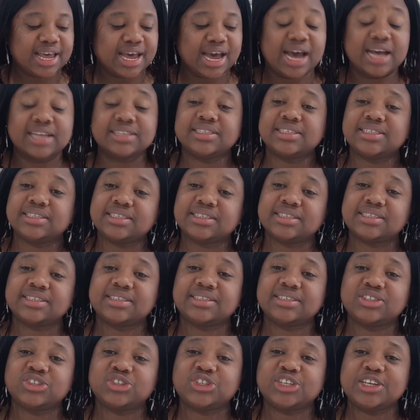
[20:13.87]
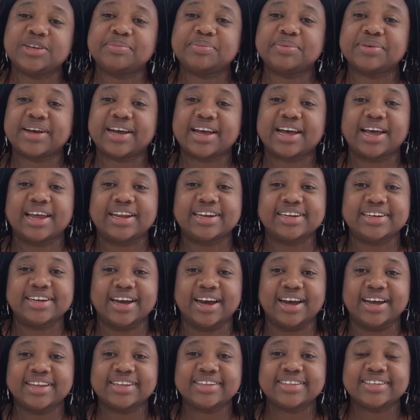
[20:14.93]
and Citizenship
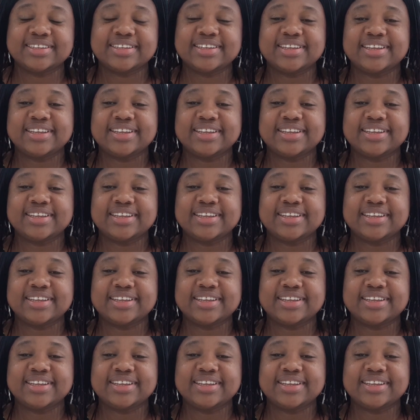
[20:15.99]
Canada.